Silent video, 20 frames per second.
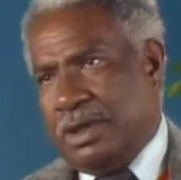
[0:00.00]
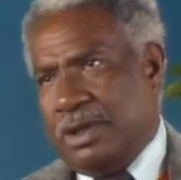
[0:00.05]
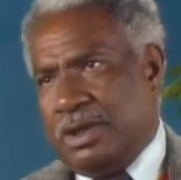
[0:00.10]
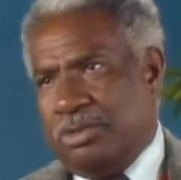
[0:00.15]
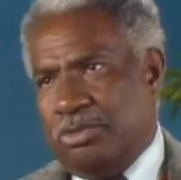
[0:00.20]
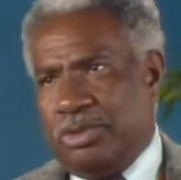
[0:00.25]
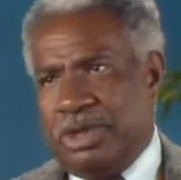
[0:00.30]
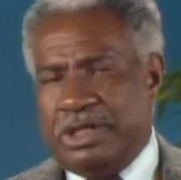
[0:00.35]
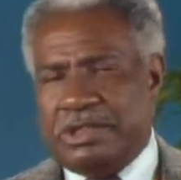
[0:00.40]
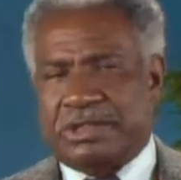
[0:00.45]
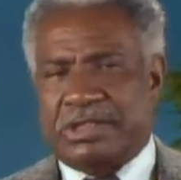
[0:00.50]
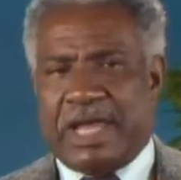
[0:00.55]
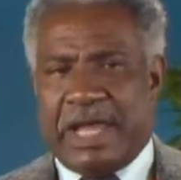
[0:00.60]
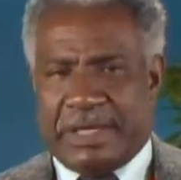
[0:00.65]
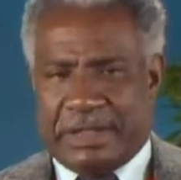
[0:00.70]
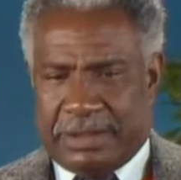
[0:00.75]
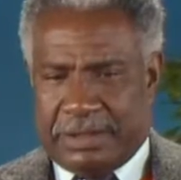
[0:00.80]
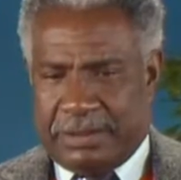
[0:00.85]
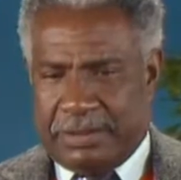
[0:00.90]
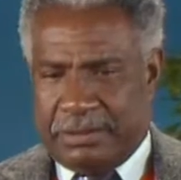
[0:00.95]
But it's
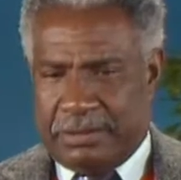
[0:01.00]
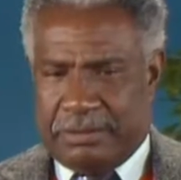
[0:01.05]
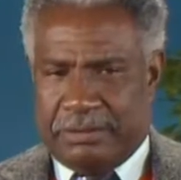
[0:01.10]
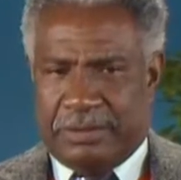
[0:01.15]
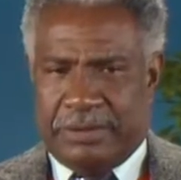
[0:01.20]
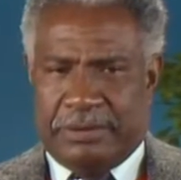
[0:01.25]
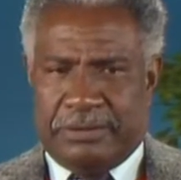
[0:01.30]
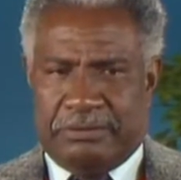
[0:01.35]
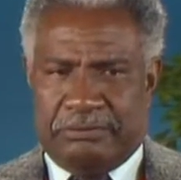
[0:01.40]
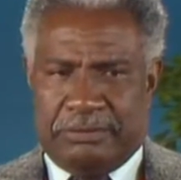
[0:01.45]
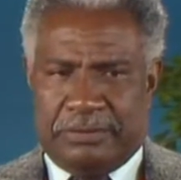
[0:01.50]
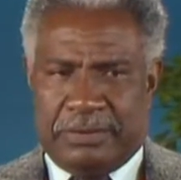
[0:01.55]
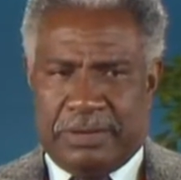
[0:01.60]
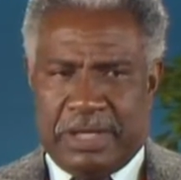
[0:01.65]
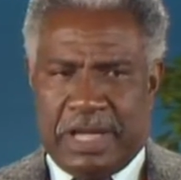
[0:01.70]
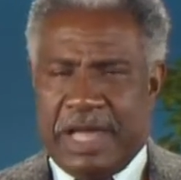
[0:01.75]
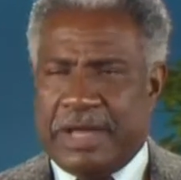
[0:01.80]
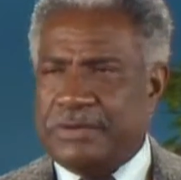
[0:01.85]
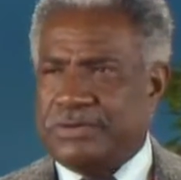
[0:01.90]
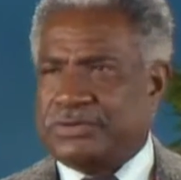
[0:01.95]
like the, you know the, the
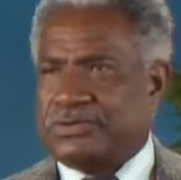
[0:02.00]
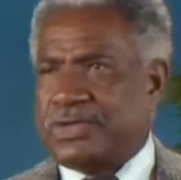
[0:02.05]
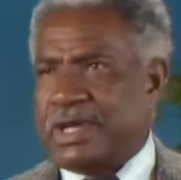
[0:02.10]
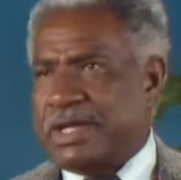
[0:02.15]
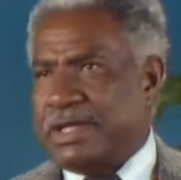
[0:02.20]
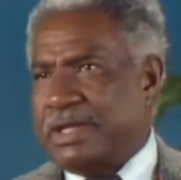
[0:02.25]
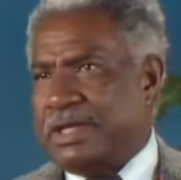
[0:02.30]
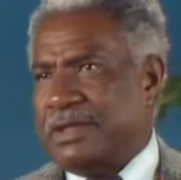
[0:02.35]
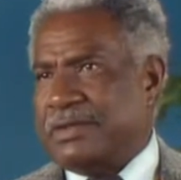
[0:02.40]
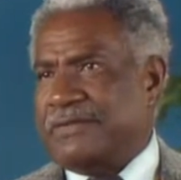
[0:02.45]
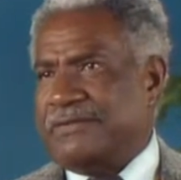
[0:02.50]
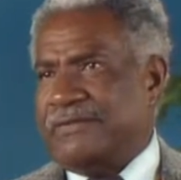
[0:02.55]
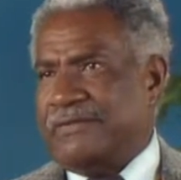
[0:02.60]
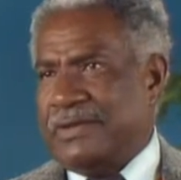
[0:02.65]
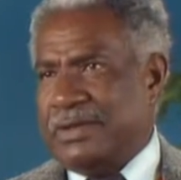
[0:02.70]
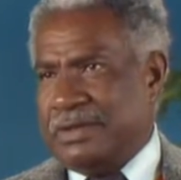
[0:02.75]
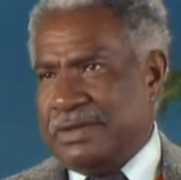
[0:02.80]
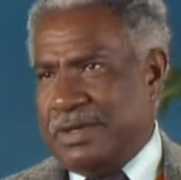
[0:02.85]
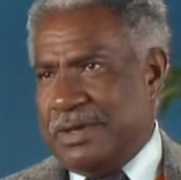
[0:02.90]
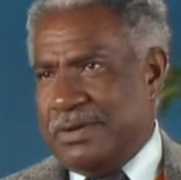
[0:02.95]
guy who's trying to kick the
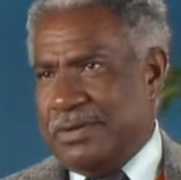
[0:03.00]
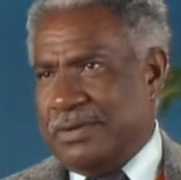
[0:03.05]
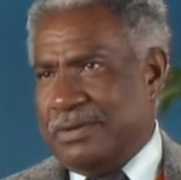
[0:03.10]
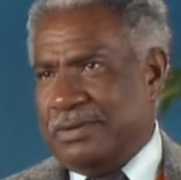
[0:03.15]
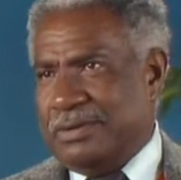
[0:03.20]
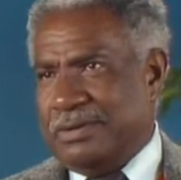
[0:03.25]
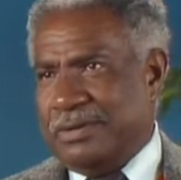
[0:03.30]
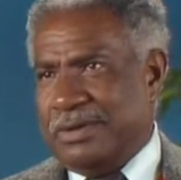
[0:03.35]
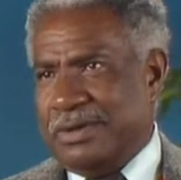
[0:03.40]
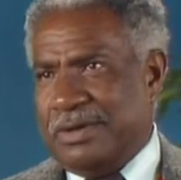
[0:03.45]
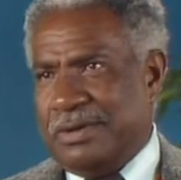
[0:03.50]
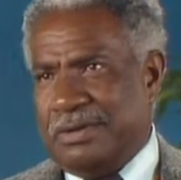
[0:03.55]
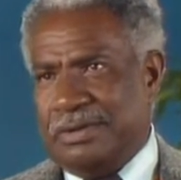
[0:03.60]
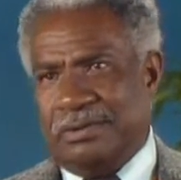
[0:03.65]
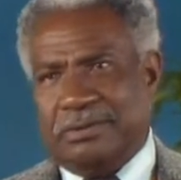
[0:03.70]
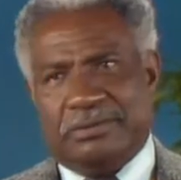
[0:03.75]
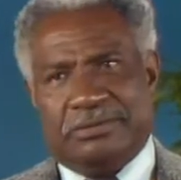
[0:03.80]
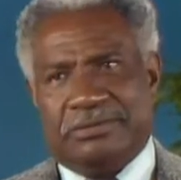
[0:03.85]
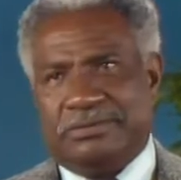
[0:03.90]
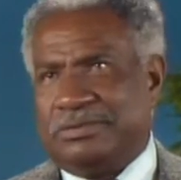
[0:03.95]
field goal. You
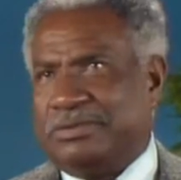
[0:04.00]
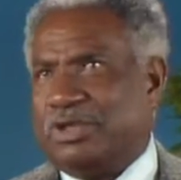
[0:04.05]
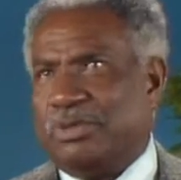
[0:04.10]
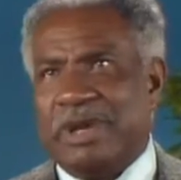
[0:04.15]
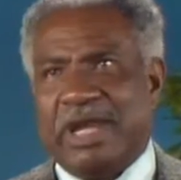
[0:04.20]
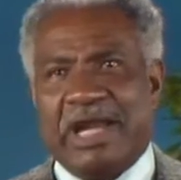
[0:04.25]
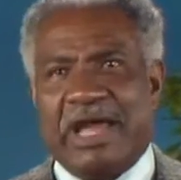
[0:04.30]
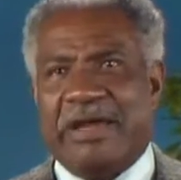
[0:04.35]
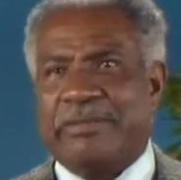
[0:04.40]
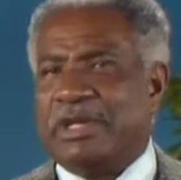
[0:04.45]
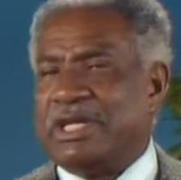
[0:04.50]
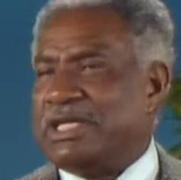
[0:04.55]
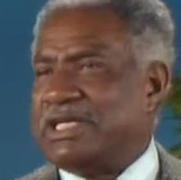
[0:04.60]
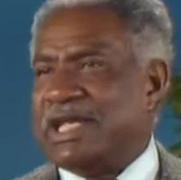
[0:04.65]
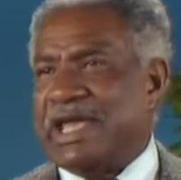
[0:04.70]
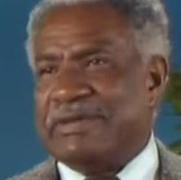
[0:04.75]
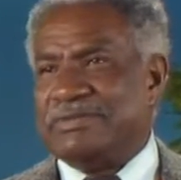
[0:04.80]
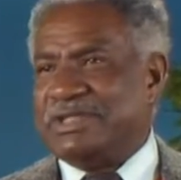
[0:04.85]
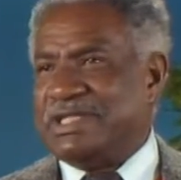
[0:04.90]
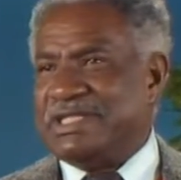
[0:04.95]
know, no matter how many
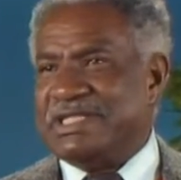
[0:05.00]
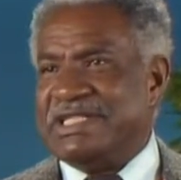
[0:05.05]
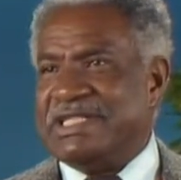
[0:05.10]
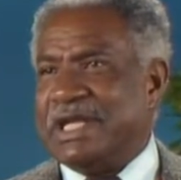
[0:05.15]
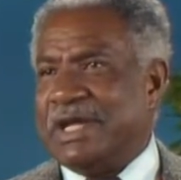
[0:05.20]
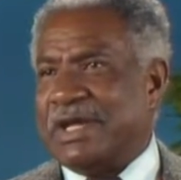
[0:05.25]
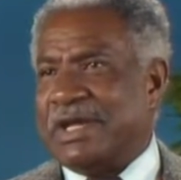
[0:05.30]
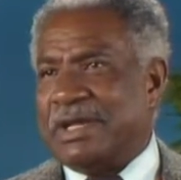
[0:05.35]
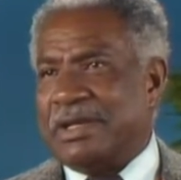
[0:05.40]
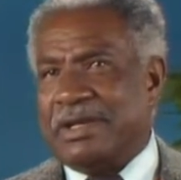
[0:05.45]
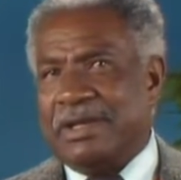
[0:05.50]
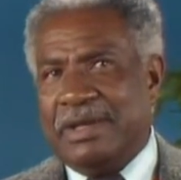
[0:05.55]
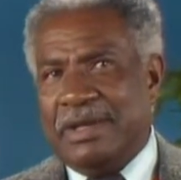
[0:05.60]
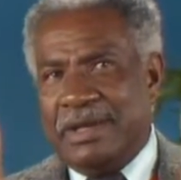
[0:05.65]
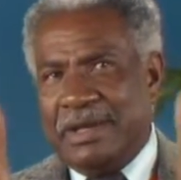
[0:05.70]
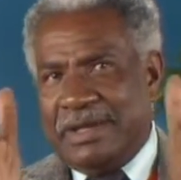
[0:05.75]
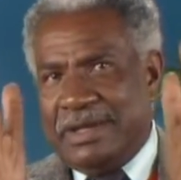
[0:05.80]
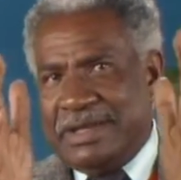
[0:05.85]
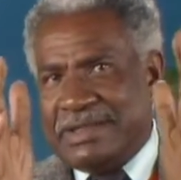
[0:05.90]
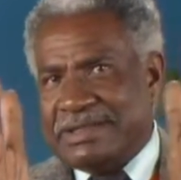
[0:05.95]
times he's done it,
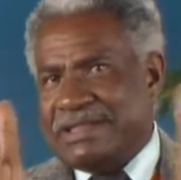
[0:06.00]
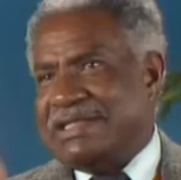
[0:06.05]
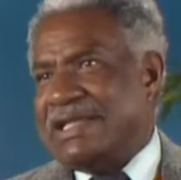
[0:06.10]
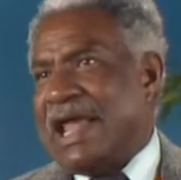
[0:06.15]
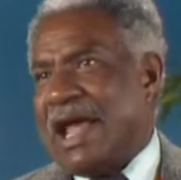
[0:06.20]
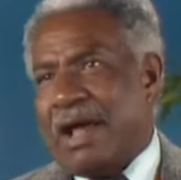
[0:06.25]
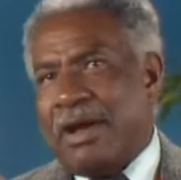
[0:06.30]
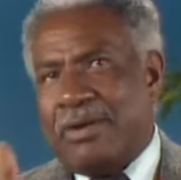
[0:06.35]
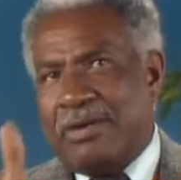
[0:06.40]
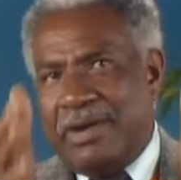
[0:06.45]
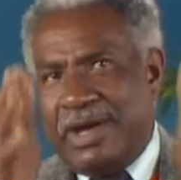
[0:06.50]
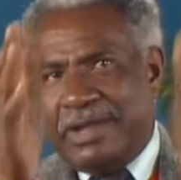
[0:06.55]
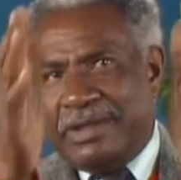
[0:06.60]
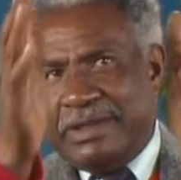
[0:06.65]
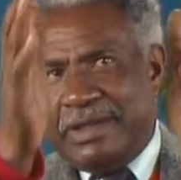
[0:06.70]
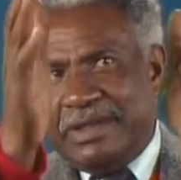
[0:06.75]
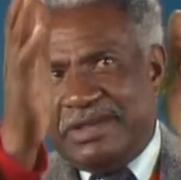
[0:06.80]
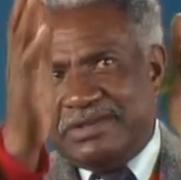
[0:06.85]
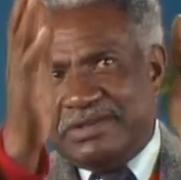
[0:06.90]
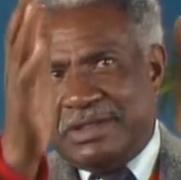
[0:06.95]
it's now and
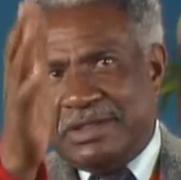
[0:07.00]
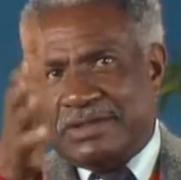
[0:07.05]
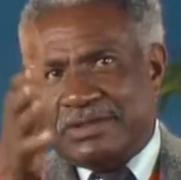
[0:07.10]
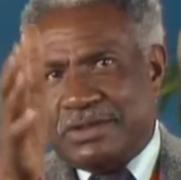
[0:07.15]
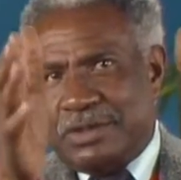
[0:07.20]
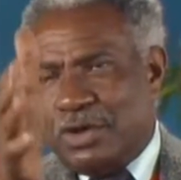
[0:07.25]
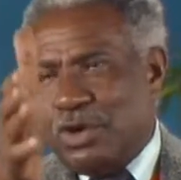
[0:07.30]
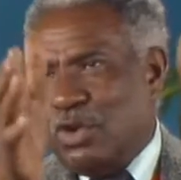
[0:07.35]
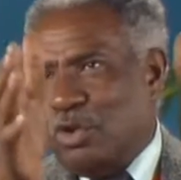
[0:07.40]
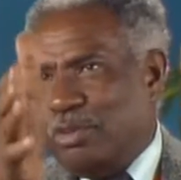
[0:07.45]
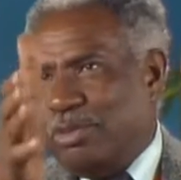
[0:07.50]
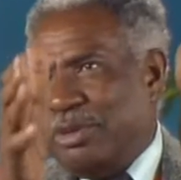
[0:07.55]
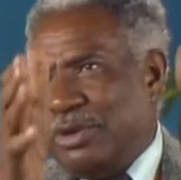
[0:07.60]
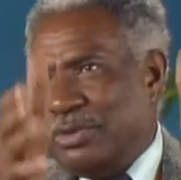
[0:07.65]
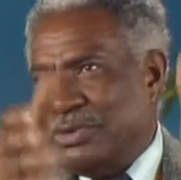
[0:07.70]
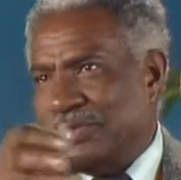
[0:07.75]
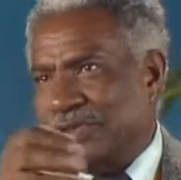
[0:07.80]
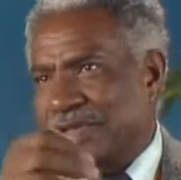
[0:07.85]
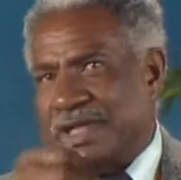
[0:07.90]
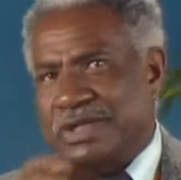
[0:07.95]
the, there's the
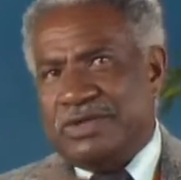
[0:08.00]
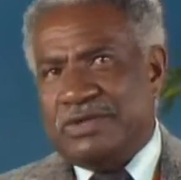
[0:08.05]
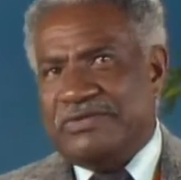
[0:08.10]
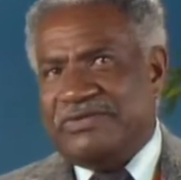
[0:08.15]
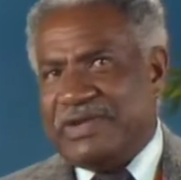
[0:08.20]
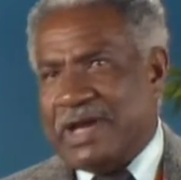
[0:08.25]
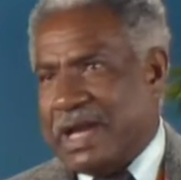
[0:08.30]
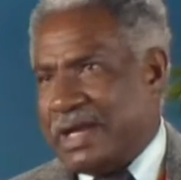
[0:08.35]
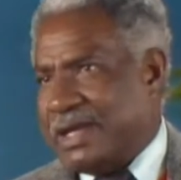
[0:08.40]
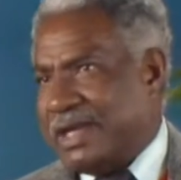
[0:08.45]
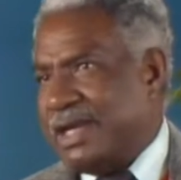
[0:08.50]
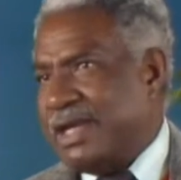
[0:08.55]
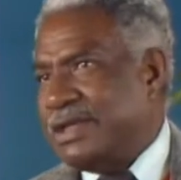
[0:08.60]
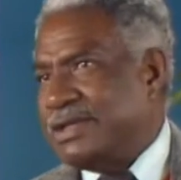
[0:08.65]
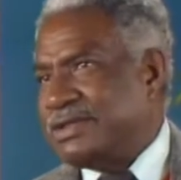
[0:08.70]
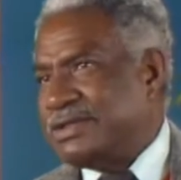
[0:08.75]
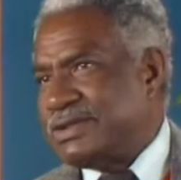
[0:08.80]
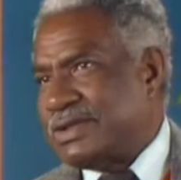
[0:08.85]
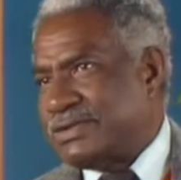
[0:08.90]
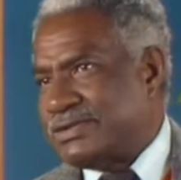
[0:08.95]
goalpost and you've got to get
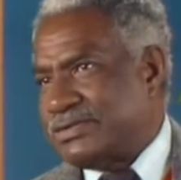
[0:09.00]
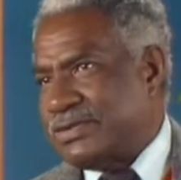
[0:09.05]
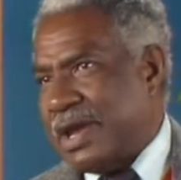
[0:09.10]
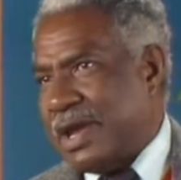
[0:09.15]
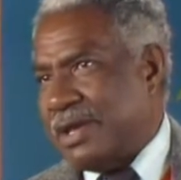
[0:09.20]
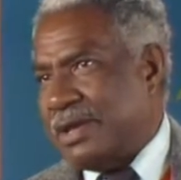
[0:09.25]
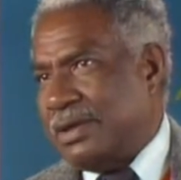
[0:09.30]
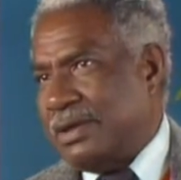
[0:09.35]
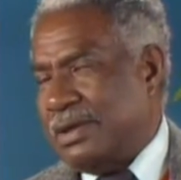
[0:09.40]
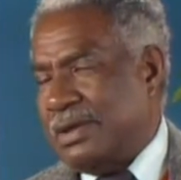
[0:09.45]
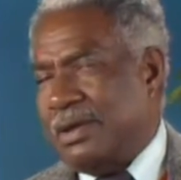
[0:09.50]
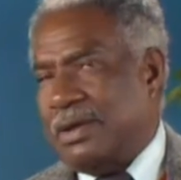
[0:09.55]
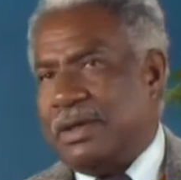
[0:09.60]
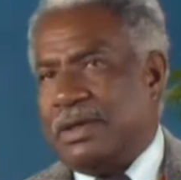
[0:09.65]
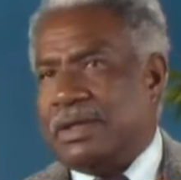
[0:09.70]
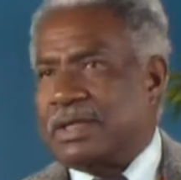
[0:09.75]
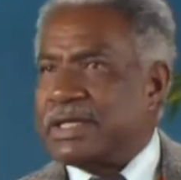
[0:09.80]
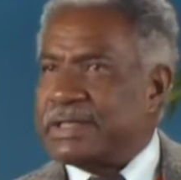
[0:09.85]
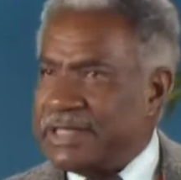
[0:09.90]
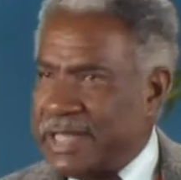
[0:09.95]
it just right.
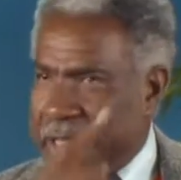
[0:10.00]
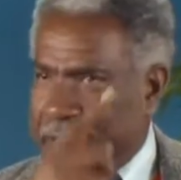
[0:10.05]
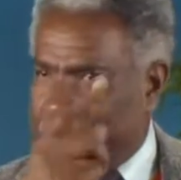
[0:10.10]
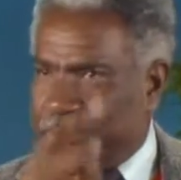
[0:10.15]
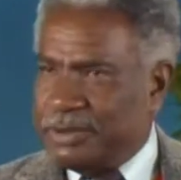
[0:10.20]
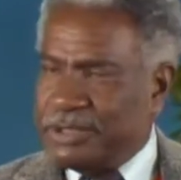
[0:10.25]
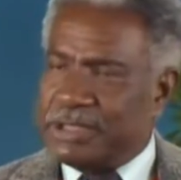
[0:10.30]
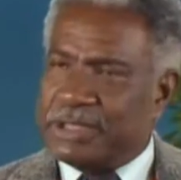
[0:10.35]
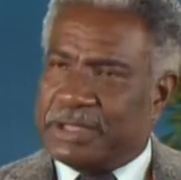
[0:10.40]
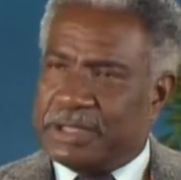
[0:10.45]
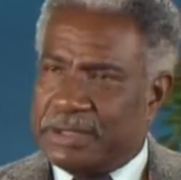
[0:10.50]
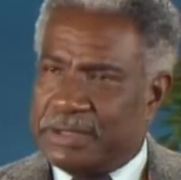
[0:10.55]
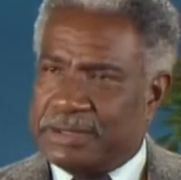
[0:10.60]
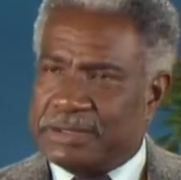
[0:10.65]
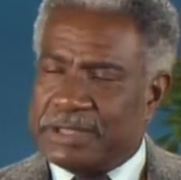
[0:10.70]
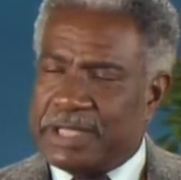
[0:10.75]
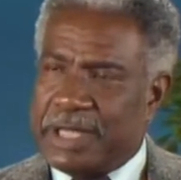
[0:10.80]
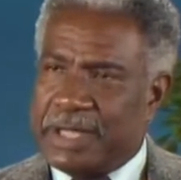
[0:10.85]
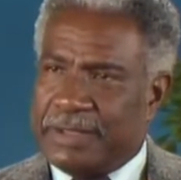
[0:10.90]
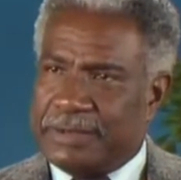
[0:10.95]
That particular
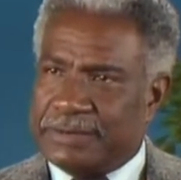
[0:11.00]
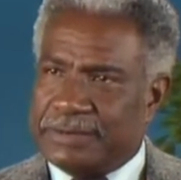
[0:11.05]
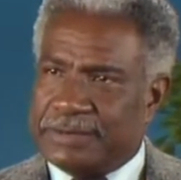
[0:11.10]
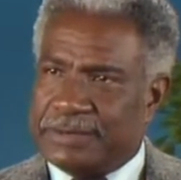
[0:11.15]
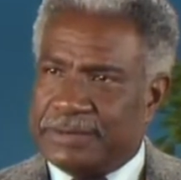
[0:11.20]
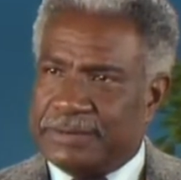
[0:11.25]
challenge.